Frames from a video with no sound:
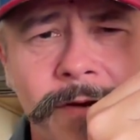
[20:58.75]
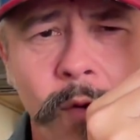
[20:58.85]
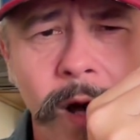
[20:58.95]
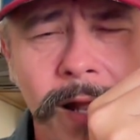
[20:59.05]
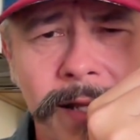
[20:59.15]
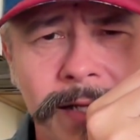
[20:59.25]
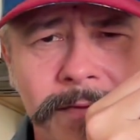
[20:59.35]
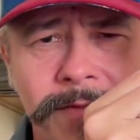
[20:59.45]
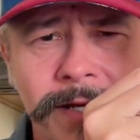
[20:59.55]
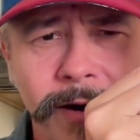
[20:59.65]
quality
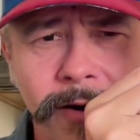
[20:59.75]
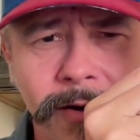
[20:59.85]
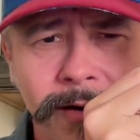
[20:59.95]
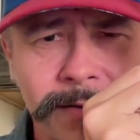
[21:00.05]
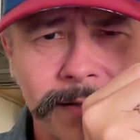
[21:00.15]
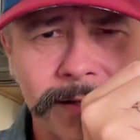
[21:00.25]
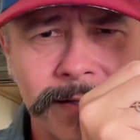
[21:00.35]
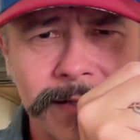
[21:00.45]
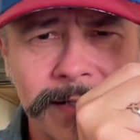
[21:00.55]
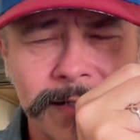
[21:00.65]
of the cards. So
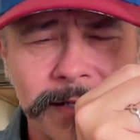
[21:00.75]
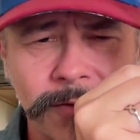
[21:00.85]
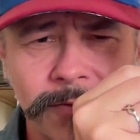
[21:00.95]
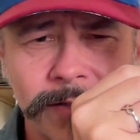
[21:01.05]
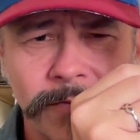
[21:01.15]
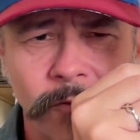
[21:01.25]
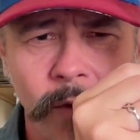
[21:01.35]
the Deuce of